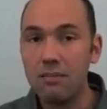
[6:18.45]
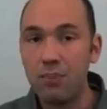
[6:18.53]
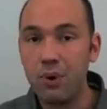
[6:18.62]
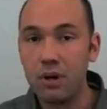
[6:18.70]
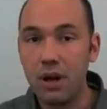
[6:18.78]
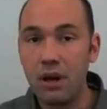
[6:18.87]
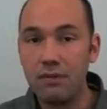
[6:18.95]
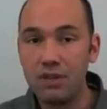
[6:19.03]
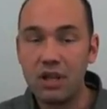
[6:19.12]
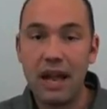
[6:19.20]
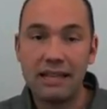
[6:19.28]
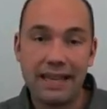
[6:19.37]
On an
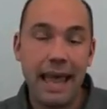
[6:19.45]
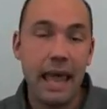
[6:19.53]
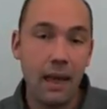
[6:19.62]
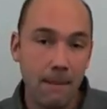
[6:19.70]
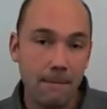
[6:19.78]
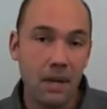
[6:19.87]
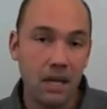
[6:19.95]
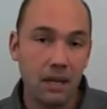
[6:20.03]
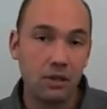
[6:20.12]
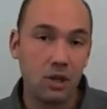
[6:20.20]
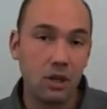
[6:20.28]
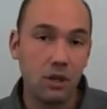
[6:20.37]
input of size
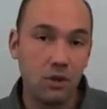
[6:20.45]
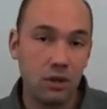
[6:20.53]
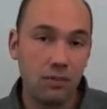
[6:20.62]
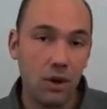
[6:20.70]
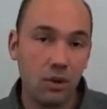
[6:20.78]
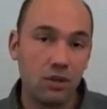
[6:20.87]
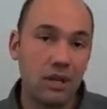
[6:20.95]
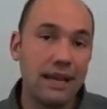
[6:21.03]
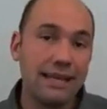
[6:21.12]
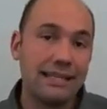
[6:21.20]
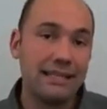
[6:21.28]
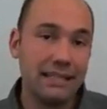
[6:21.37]
m, it's going to use at
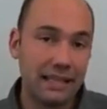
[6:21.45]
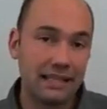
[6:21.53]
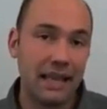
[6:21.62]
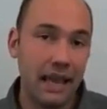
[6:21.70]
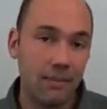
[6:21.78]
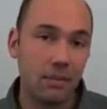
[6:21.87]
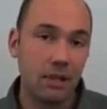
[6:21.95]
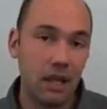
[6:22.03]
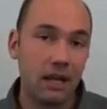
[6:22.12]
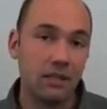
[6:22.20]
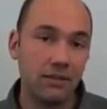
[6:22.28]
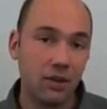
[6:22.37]
most
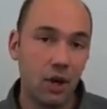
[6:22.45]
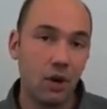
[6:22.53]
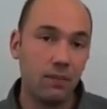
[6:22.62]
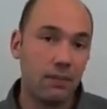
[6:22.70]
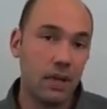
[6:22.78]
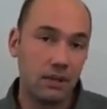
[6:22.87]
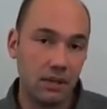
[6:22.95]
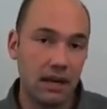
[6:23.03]
6m lines of code.